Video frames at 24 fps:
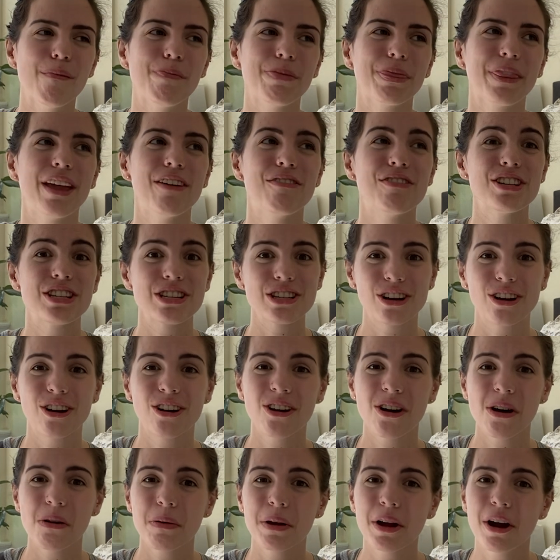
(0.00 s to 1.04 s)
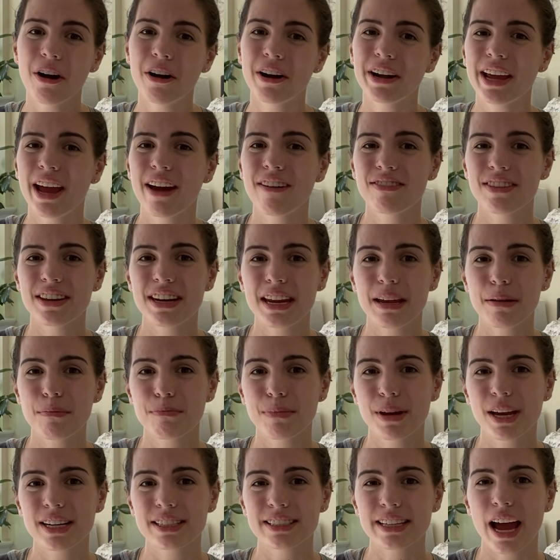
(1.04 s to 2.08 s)
If it's a girl, we already have the name
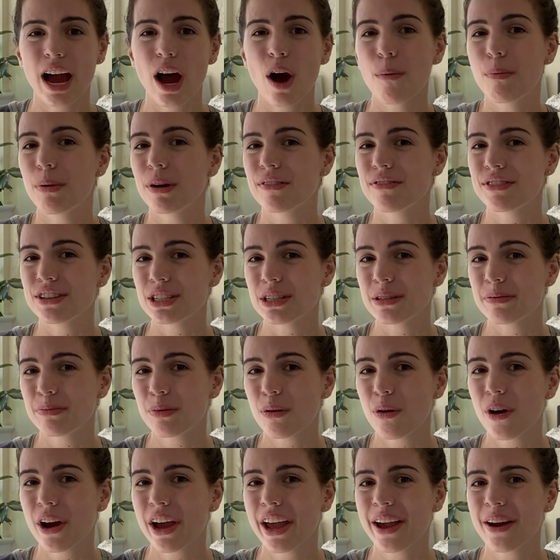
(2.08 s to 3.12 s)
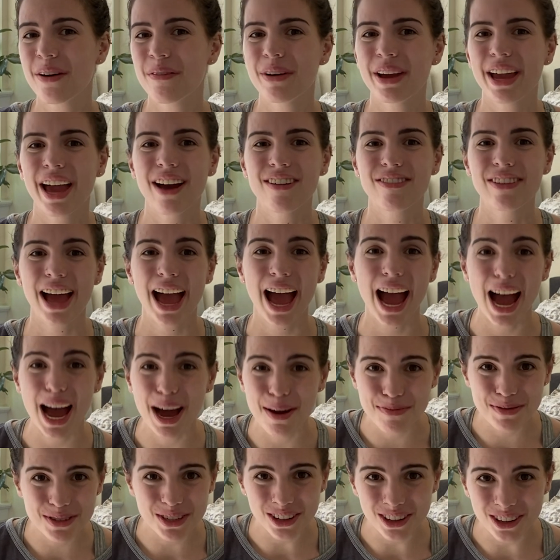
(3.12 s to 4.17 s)
picked out, but if it's a boy, we have
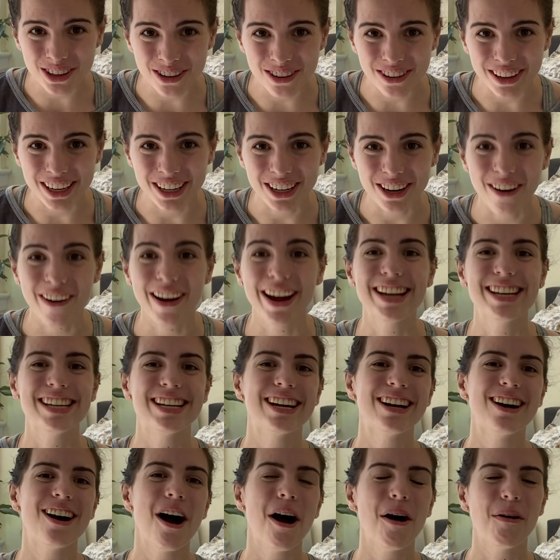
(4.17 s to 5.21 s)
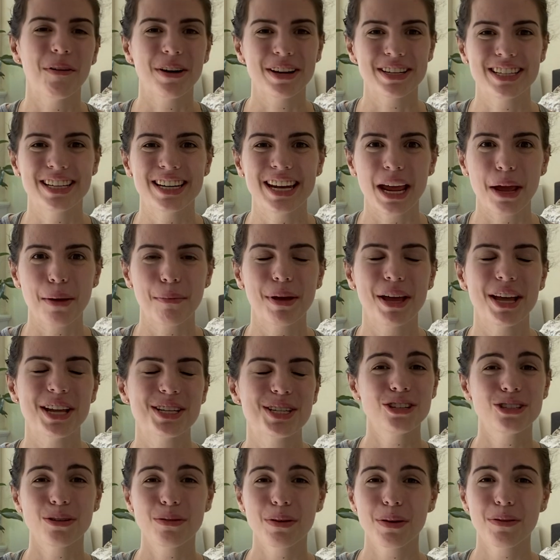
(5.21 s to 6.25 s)
absolutely no idea on what to name it.
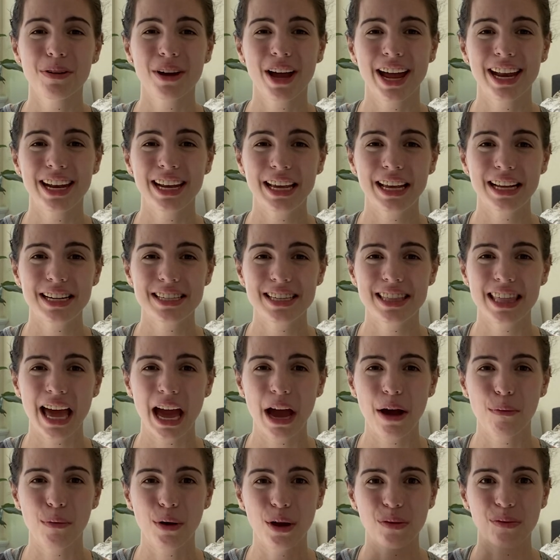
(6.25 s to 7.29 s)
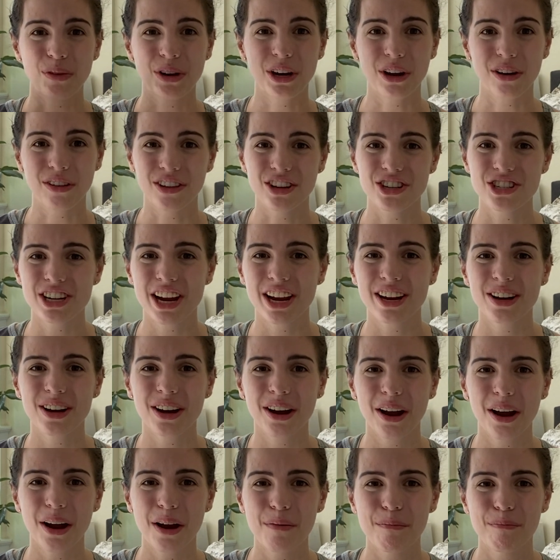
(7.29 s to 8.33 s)
So we will kind of get to that when we know the
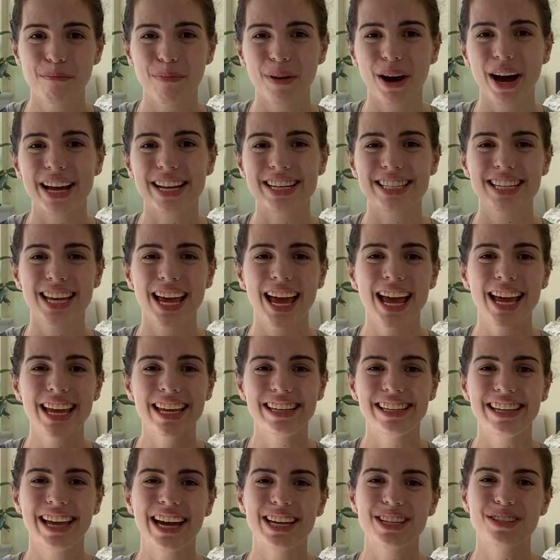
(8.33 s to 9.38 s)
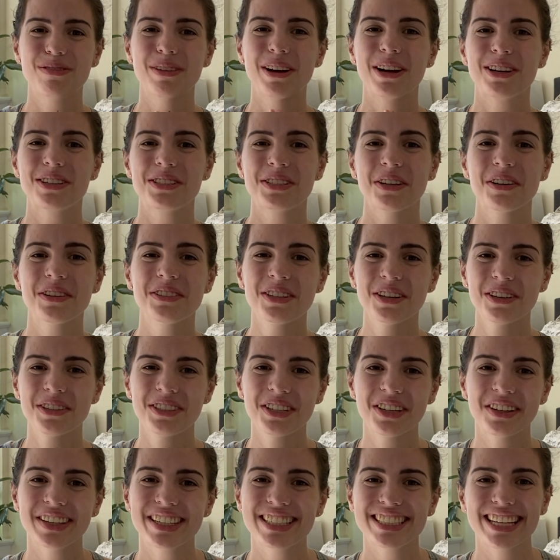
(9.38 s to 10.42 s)
gender, but yes, we are so
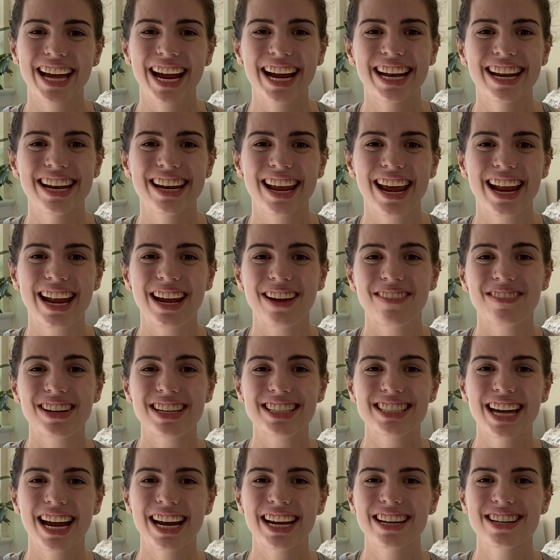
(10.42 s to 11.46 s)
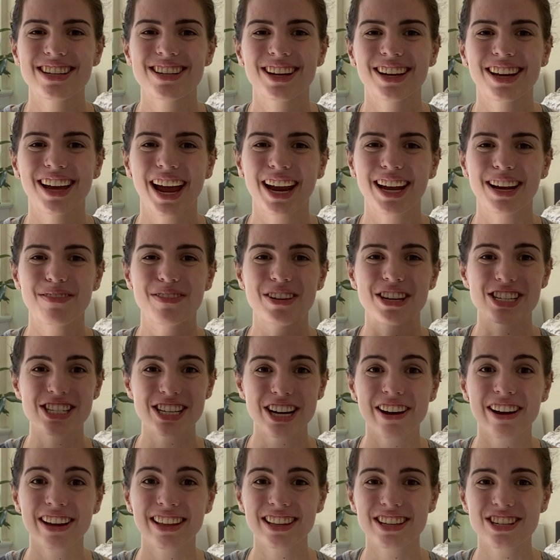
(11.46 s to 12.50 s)
excited, and I'm excited to kind of be
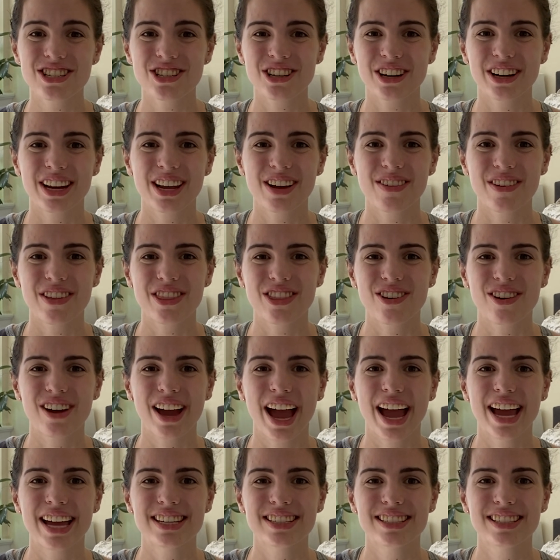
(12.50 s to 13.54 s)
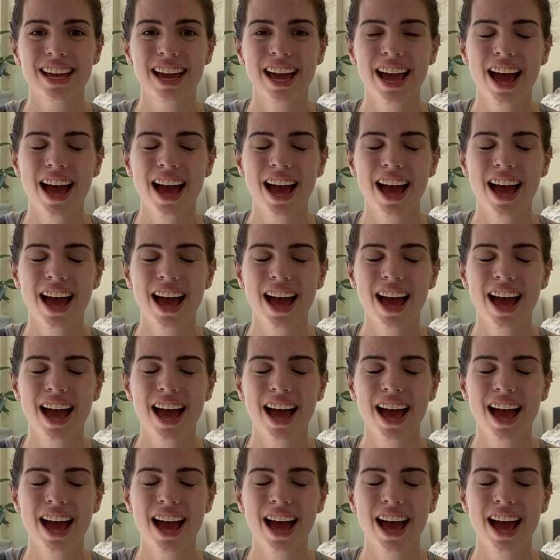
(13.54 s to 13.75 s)
sharing this journey with you guys